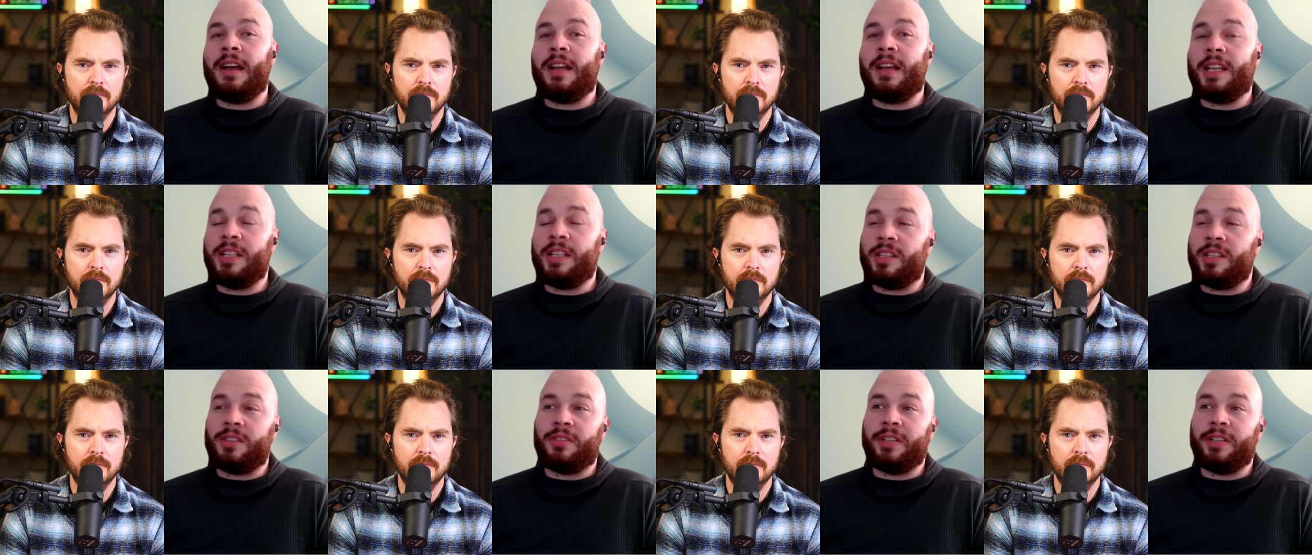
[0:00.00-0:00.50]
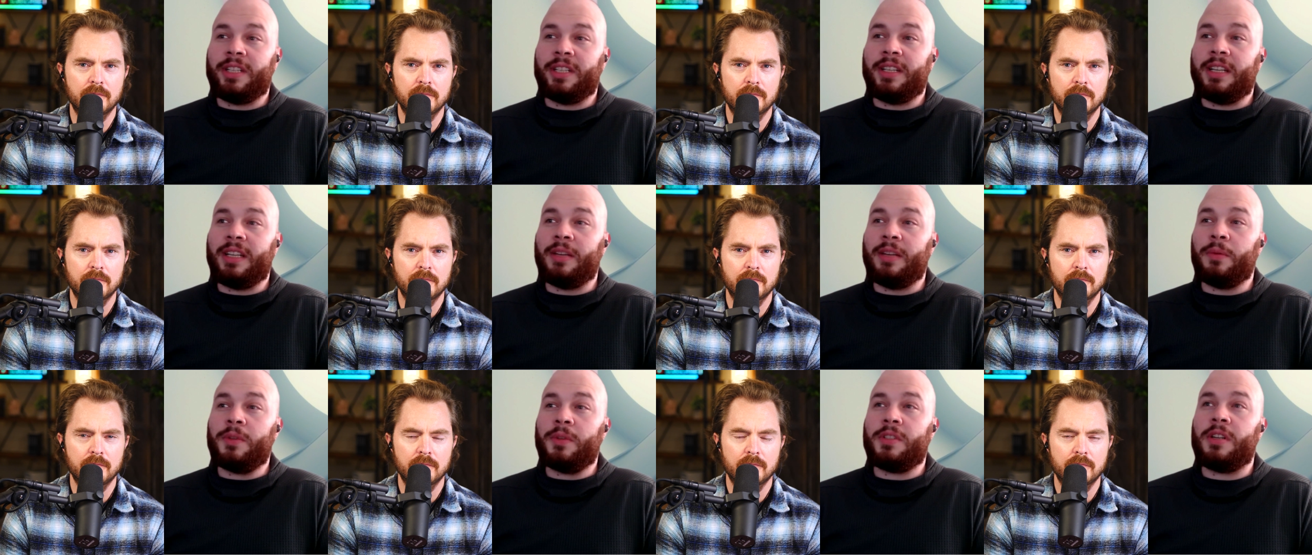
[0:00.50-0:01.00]
Speaker 1: history. It was
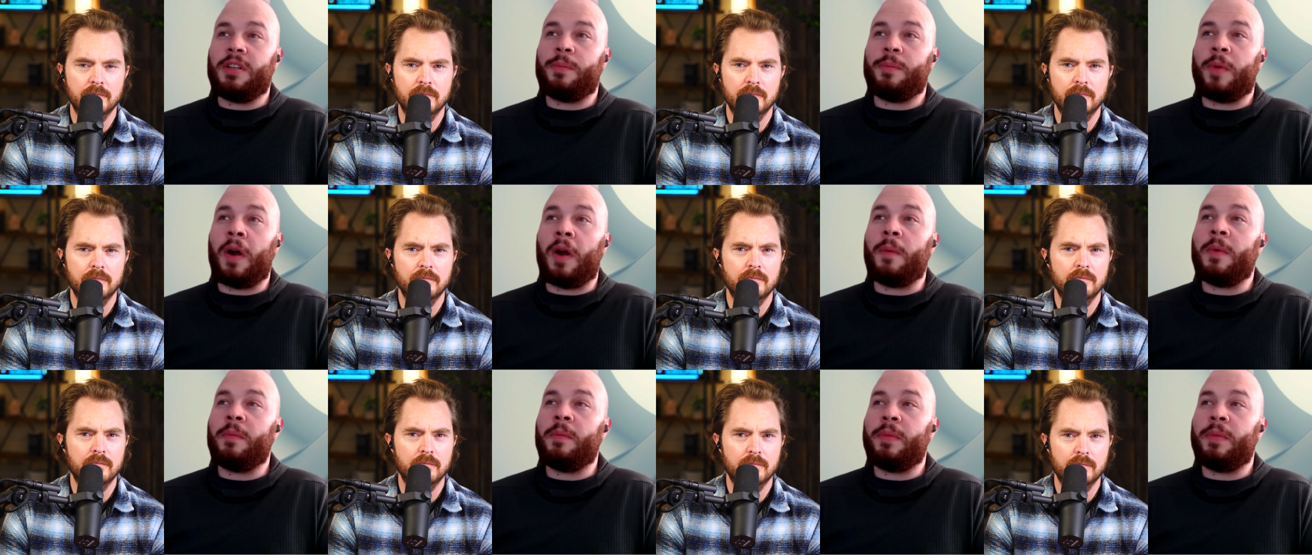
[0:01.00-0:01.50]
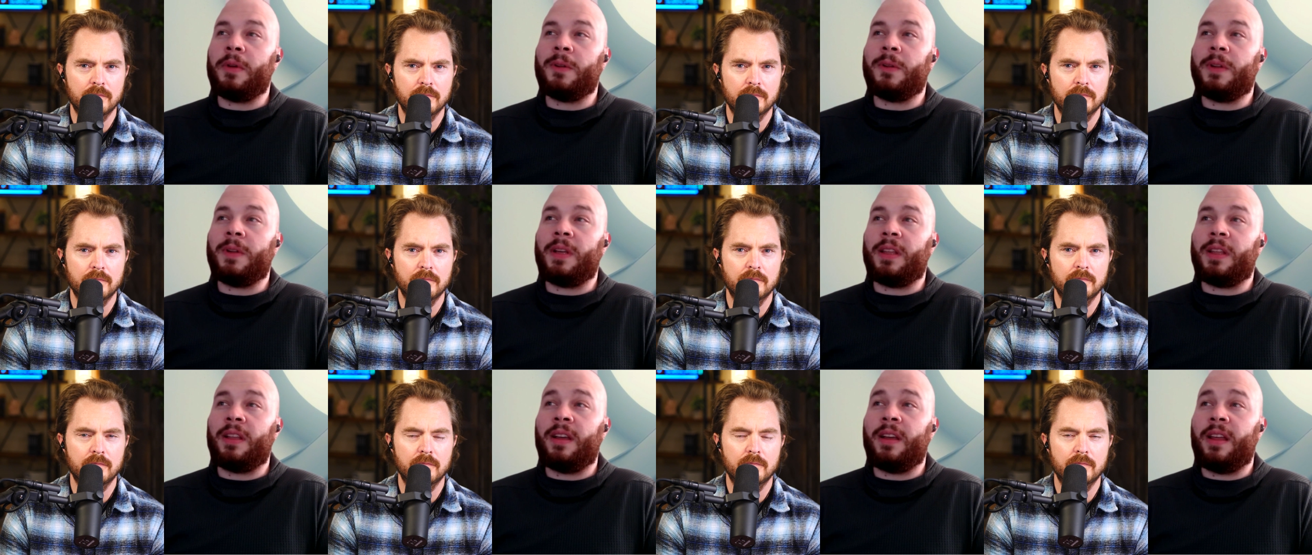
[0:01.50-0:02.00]
an apartment
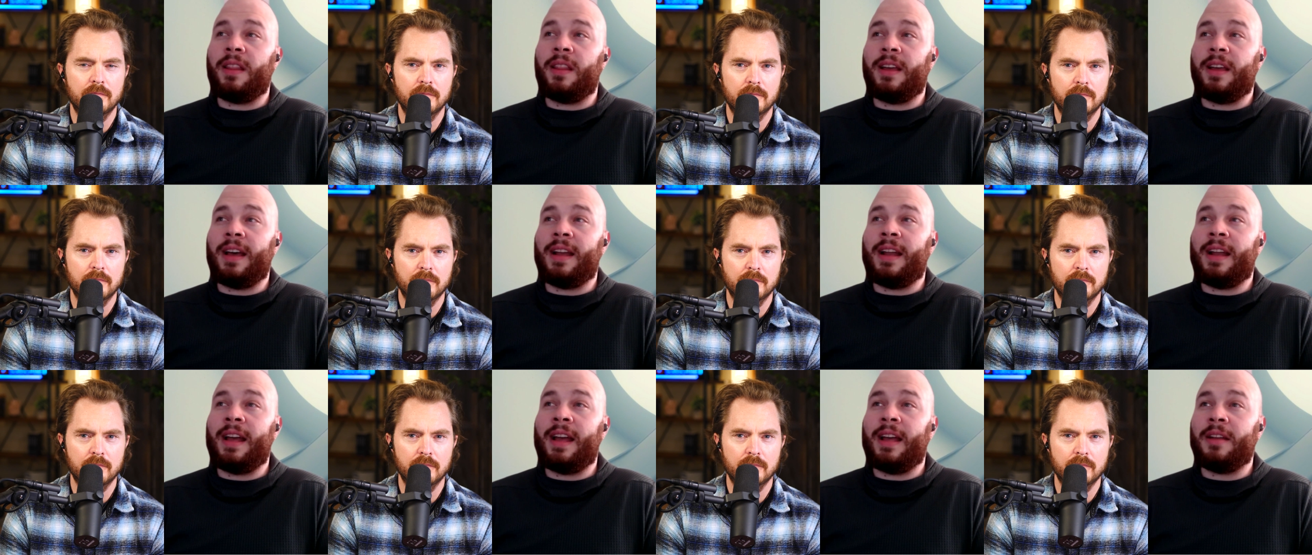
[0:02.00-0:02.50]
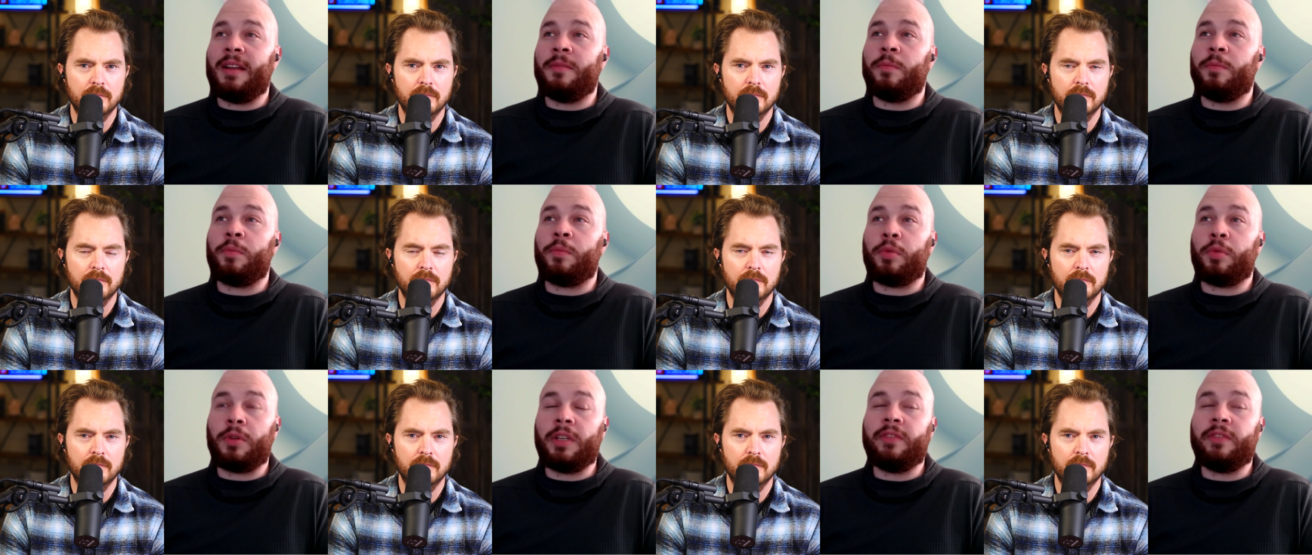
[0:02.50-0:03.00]
building that had
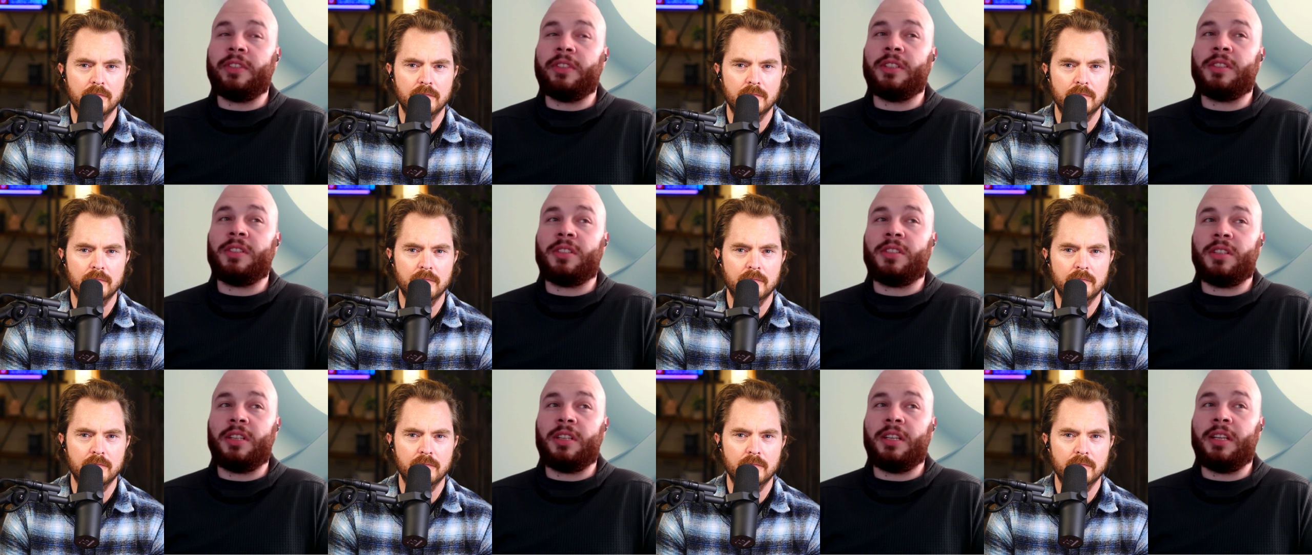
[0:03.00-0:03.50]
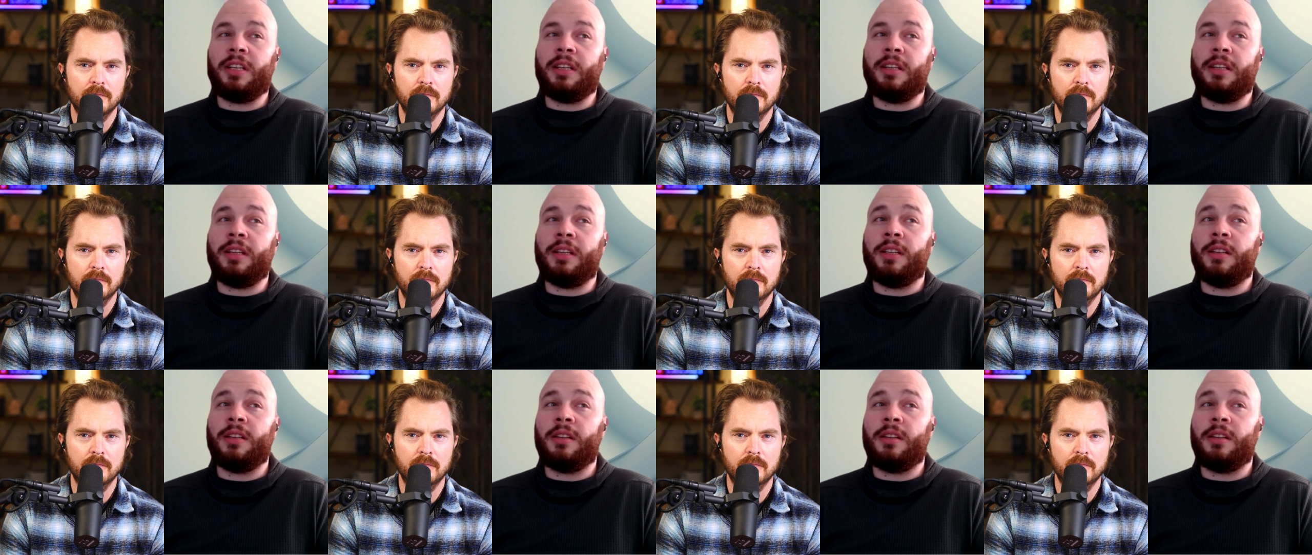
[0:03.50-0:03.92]
previously